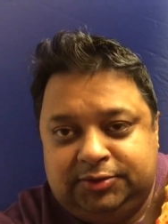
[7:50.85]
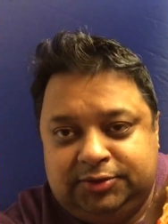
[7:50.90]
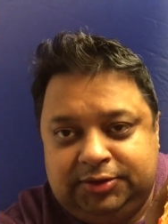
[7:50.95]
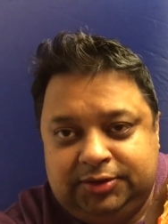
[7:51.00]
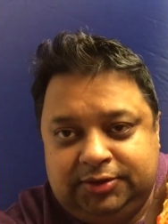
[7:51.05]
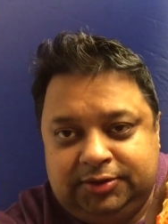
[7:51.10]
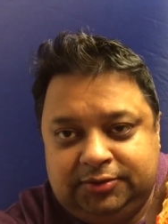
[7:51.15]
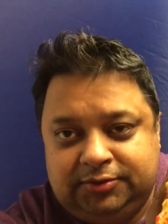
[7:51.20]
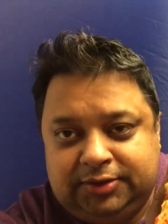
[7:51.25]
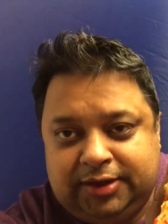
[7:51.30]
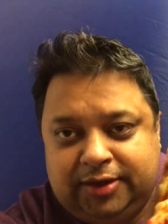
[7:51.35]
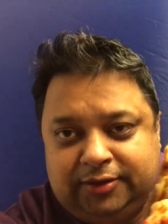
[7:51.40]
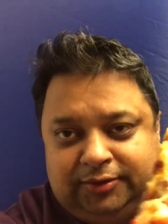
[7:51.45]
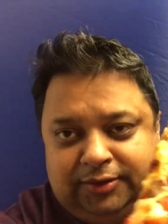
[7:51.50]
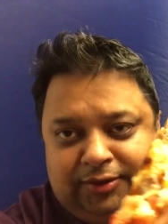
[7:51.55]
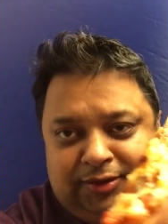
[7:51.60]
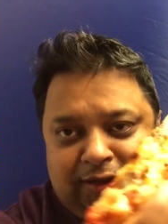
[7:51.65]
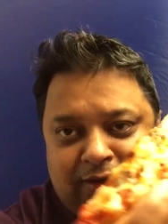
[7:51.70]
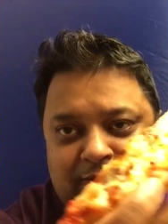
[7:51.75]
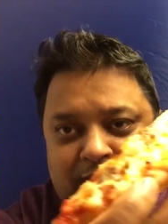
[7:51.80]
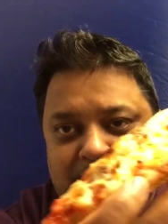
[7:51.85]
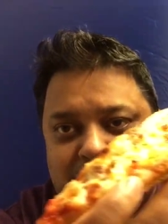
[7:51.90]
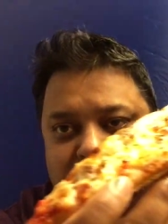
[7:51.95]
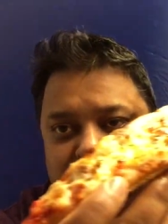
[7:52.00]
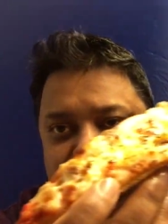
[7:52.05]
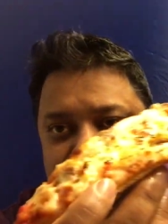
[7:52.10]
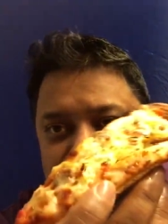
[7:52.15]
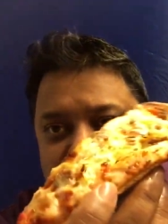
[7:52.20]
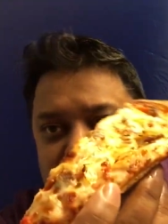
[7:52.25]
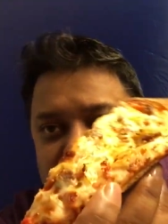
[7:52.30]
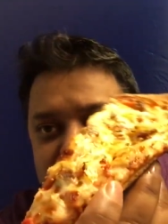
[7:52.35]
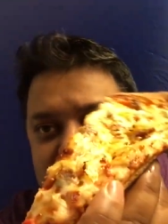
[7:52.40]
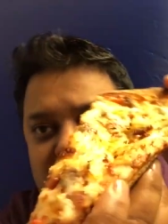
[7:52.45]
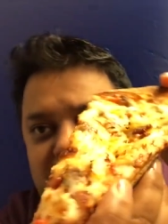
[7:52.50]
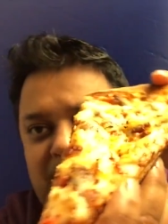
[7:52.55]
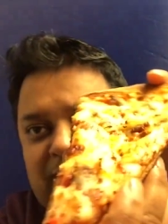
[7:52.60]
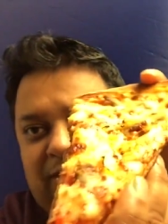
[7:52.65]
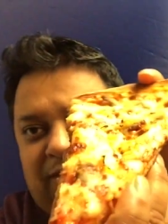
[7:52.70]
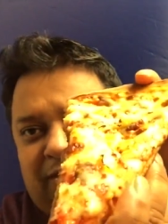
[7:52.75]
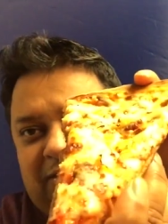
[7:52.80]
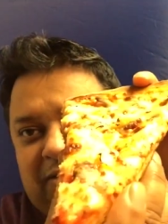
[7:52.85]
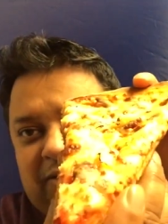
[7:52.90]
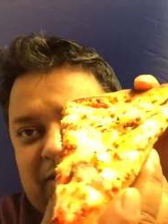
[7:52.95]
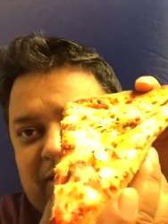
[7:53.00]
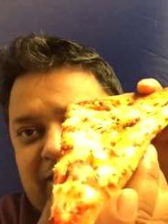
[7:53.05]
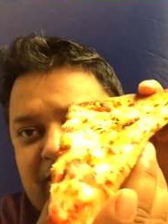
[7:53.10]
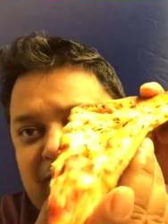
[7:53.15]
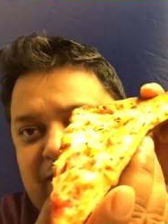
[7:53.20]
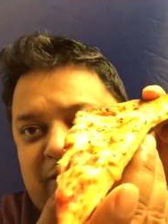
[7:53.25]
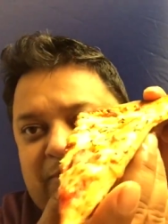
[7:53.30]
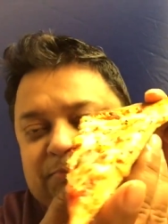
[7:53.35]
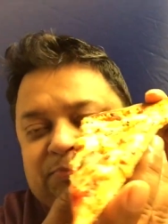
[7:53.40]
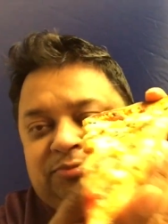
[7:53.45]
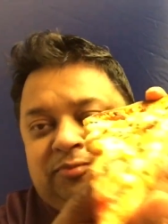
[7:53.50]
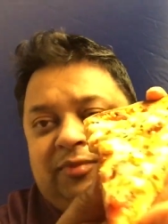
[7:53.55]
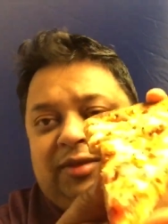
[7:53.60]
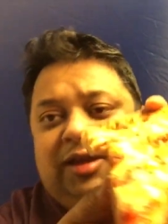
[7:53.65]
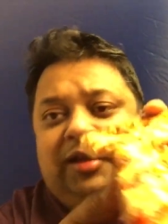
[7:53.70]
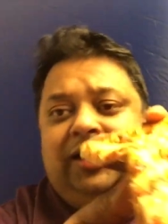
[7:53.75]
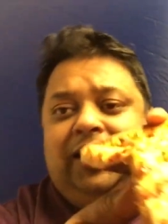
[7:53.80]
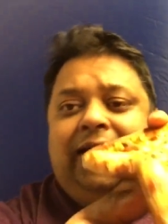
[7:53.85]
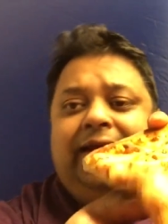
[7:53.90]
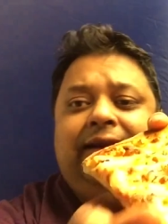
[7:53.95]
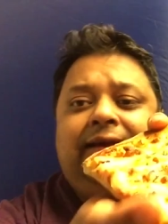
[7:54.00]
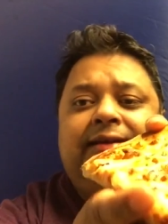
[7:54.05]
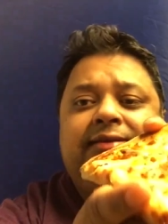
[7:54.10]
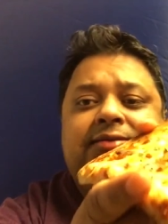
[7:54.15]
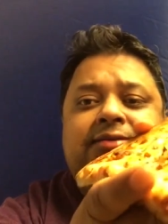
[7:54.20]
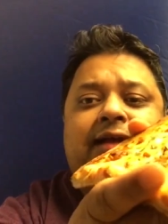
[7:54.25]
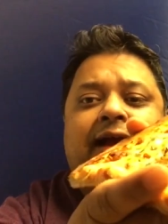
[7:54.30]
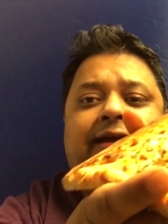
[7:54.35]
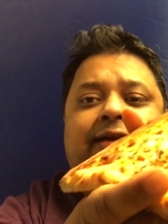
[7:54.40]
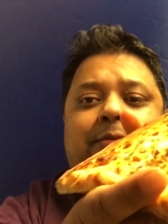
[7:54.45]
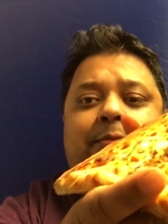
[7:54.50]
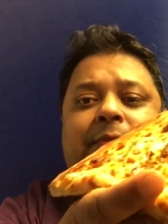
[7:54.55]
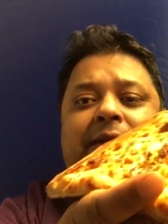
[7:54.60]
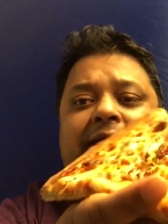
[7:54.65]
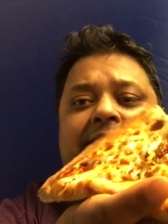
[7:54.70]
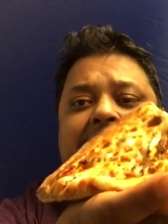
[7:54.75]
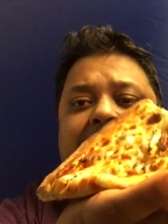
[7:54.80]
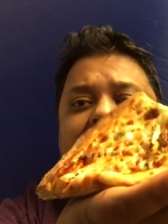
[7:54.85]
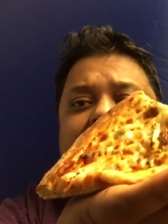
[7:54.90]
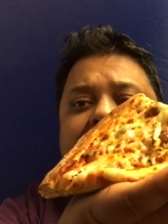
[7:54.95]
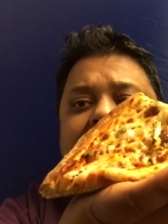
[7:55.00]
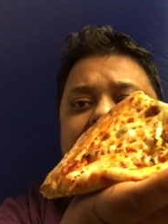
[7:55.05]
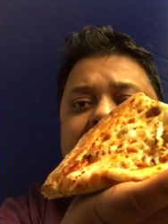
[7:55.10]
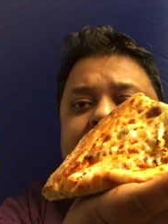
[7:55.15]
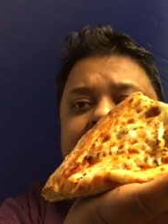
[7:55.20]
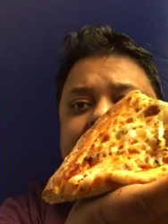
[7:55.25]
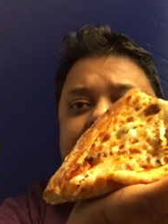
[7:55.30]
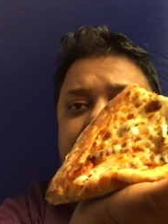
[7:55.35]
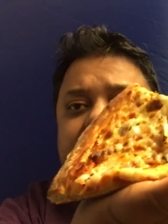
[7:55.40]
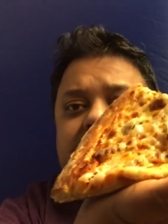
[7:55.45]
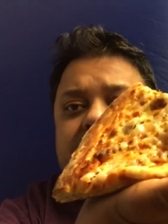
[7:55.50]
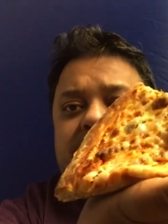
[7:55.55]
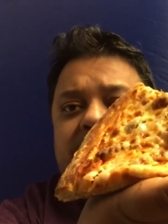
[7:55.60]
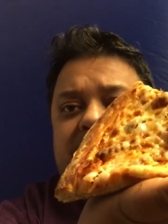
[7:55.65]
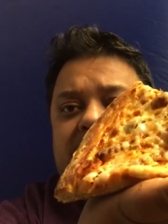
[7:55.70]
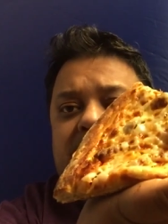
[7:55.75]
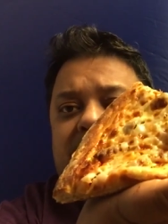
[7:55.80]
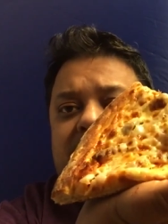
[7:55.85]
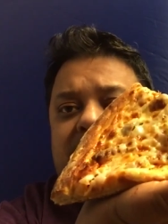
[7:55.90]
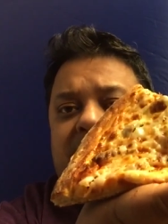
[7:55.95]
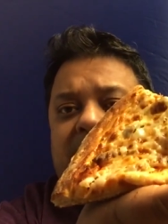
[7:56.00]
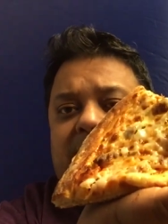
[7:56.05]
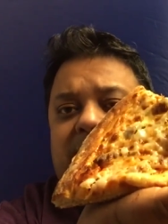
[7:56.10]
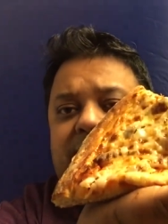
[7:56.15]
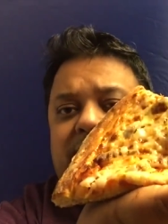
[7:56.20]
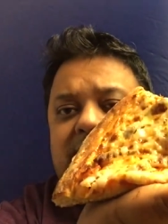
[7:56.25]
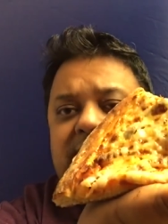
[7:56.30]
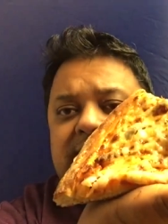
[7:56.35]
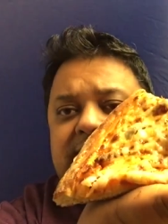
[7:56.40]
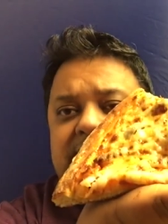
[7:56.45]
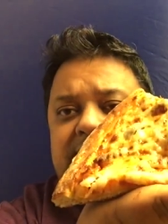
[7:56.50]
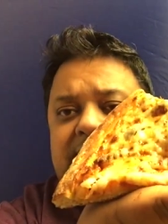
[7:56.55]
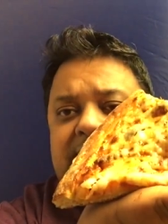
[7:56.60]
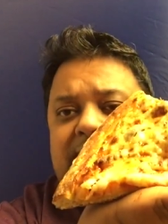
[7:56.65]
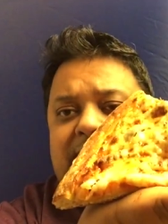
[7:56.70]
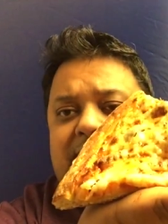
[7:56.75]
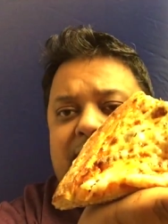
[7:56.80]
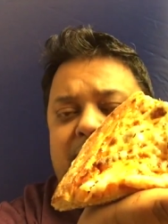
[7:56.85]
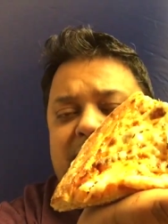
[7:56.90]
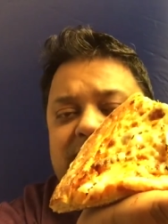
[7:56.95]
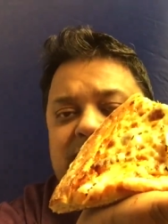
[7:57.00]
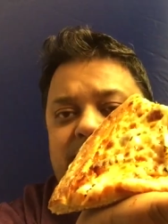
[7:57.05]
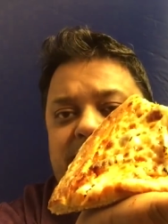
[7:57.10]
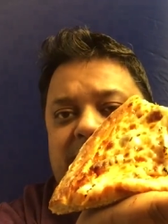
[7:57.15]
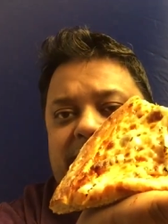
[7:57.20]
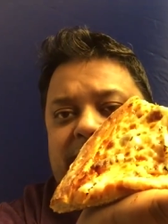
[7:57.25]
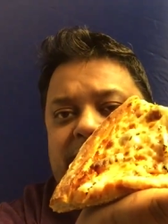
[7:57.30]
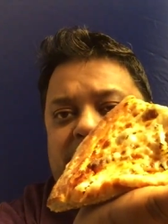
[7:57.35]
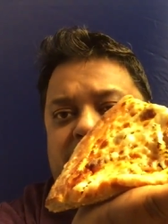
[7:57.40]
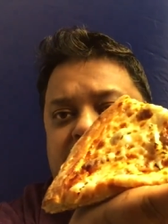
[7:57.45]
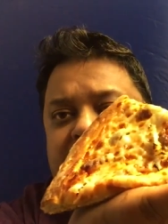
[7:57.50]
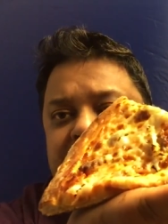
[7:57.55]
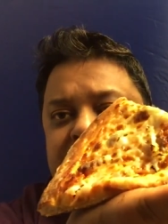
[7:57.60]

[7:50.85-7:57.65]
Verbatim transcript: See, take take a closer look now. The the um, lighting is kind of bad. You know, I don't know if you can see it now much better.